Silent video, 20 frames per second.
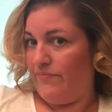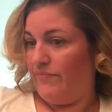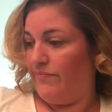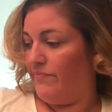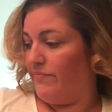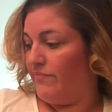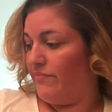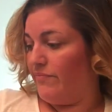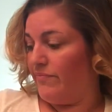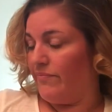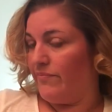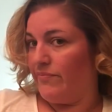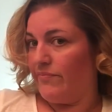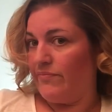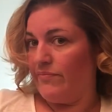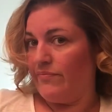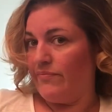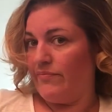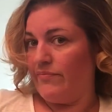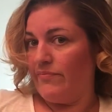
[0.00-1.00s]

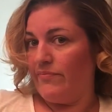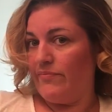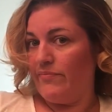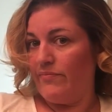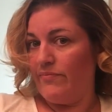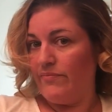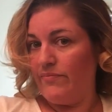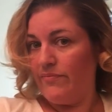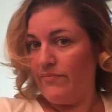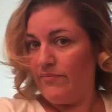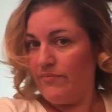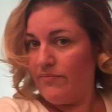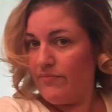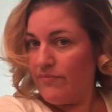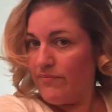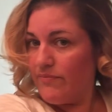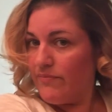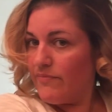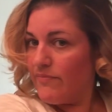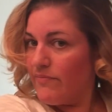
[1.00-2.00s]

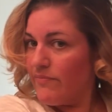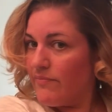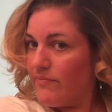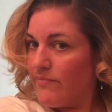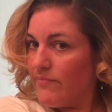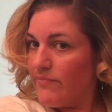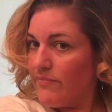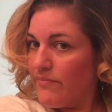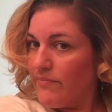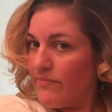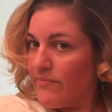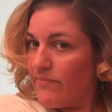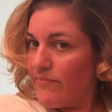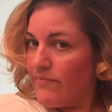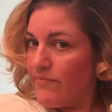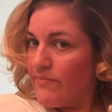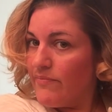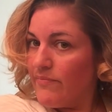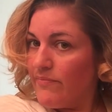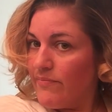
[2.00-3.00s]

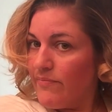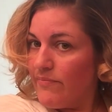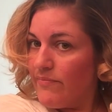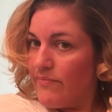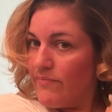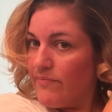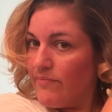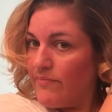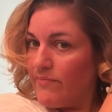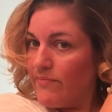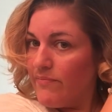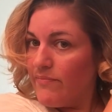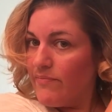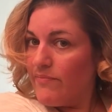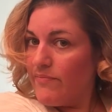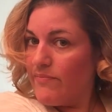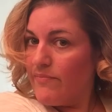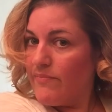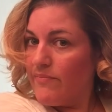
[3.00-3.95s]
[no speech]